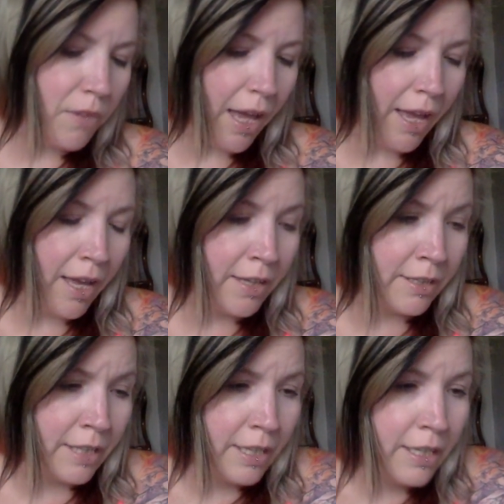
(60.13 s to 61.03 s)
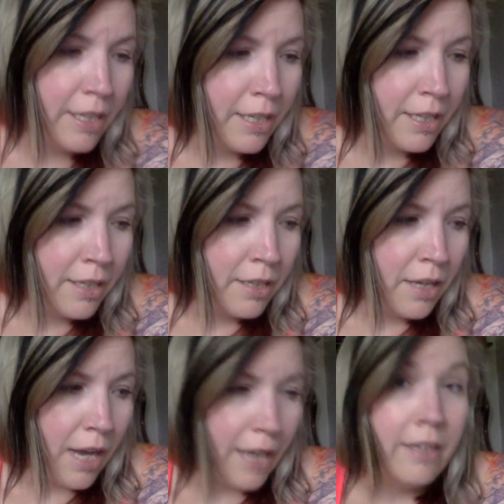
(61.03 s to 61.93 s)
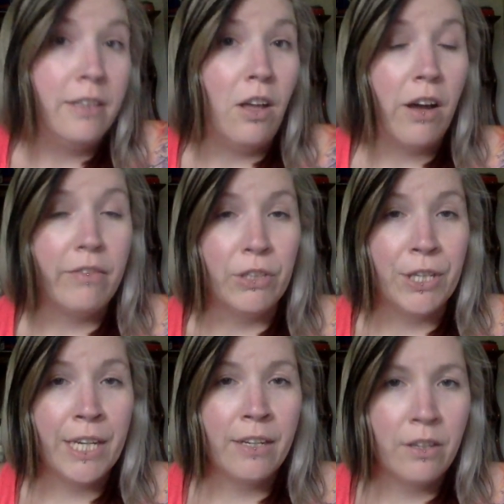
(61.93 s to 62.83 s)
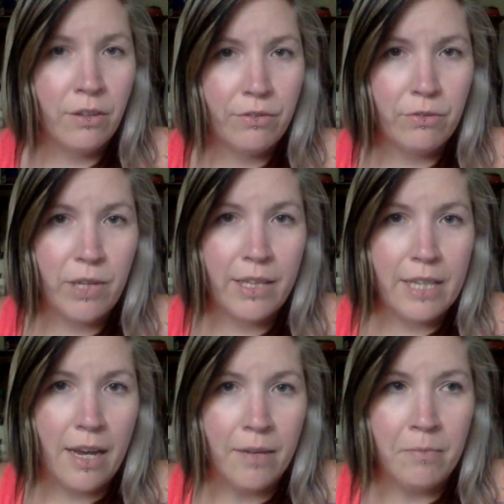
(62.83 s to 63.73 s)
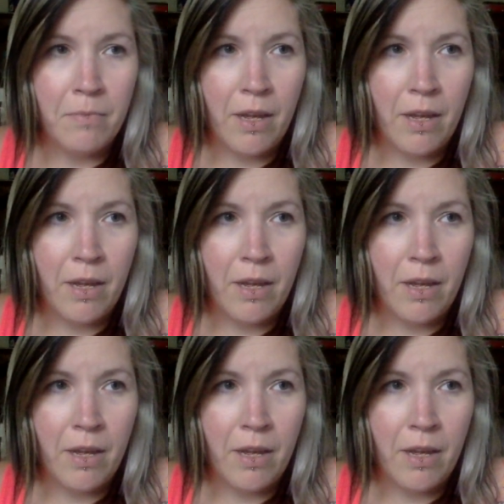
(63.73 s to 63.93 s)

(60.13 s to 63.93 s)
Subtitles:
And I did a lot of learning through that time